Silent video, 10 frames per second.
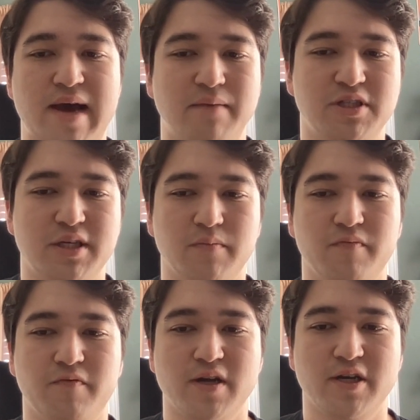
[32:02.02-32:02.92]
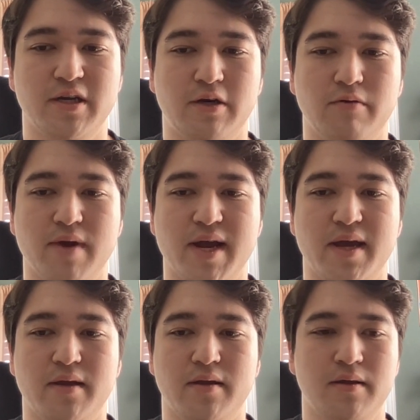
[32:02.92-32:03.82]
labs team funded a
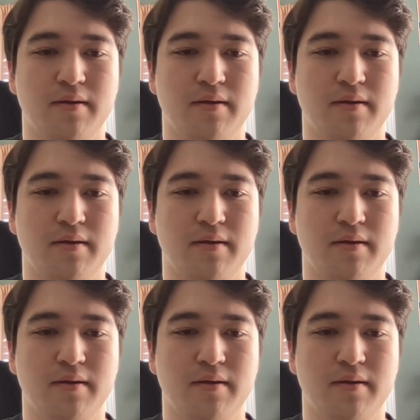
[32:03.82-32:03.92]
grant